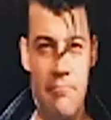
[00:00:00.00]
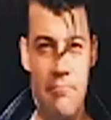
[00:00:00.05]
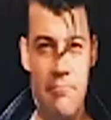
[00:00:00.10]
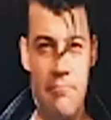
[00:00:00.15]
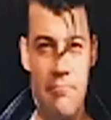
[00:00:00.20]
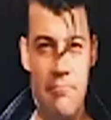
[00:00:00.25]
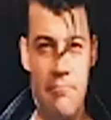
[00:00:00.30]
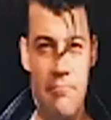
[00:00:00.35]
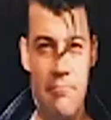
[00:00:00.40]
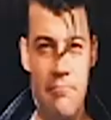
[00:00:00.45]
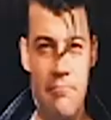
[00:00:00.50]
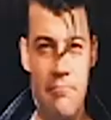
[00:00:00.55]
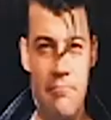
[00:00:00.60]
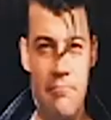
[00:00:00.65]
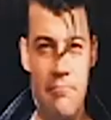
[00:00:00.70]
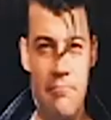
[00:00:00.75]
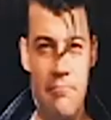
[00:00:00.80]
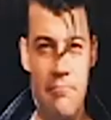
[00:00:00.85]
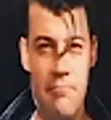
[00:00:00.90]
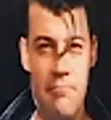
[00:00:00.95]

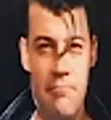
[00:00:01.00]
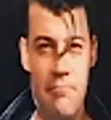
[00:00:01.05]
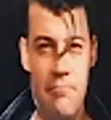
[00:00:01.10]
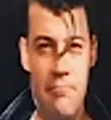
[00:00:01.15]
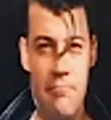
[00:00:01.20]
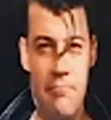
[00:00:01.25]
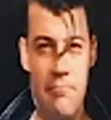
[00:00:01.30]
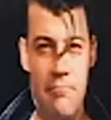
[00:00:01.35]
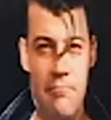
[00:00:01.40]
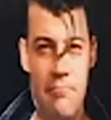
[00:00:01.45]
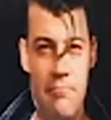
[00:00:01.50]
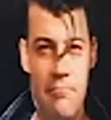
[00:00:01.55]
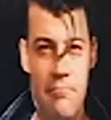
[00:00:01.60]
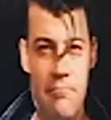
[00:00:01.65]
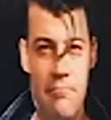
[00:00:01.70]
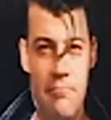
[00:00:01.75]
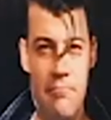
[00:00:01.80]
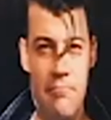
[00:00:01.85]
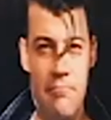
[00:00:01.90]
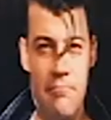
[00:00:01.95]

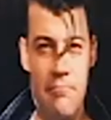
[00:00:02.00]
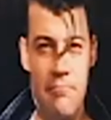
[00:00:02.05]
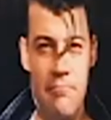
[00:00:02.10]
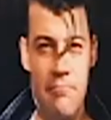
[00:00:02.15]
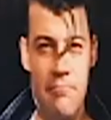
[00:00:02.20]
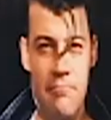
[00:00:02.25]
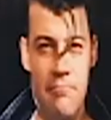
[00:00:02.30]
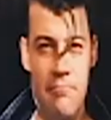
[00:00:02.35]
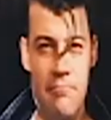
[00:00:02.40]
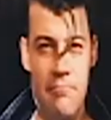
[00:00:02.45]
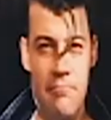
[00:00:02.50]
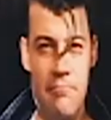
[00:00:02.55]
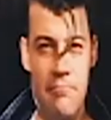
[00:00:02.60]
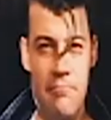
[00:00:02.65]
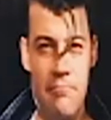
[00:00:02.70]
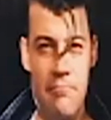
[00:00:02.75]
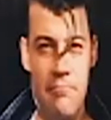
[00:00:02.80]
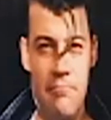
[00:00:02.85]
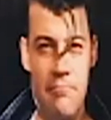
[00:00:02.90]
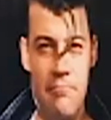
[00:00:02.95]

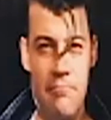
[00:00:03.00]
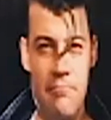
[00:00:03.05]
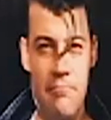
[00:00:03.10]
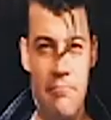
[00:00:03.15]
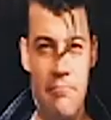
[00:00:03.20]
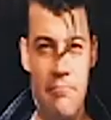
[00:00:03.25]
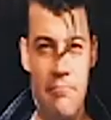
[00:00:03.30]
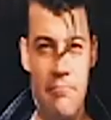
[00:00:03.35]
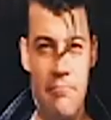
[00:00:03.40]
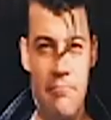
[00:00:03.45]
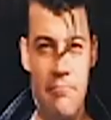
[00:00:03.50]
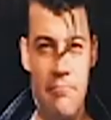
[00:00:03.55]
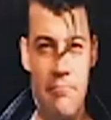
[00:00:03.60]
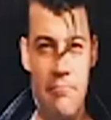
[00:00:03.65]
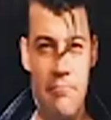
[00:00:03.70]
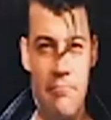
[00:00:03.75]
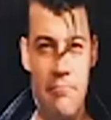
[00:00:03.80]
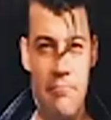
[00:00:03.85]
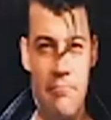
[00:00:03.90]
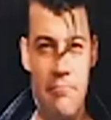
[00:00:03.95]

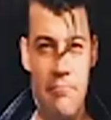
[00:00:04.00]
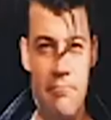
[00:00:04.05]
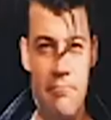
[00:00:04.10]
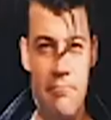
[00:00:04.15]
[no speech]